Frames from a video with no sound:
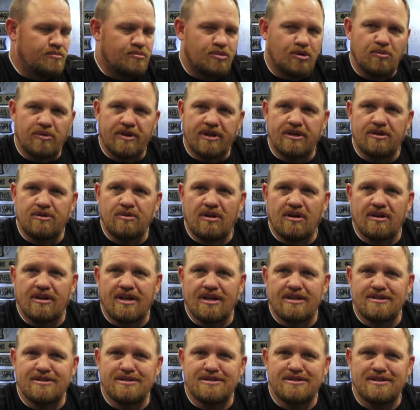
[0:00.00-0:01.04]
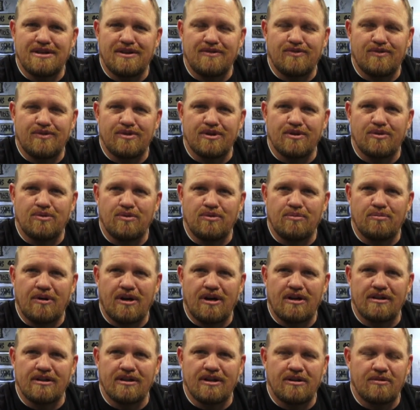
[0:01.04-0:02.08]
but we can do all kinds of stuff with a cool
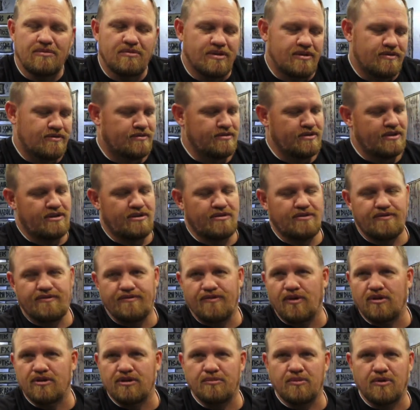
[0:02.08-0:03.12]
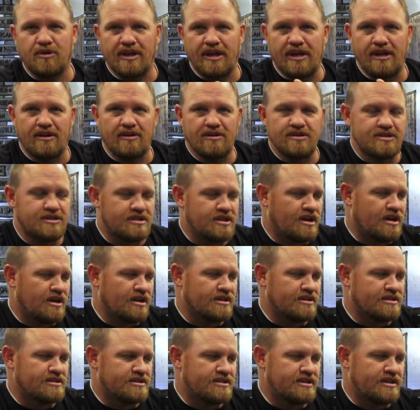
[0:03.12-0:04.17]
bottle gun with you know foldable AR
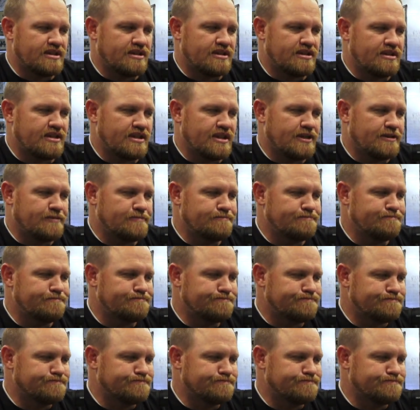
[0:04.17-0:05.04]
stocks and um,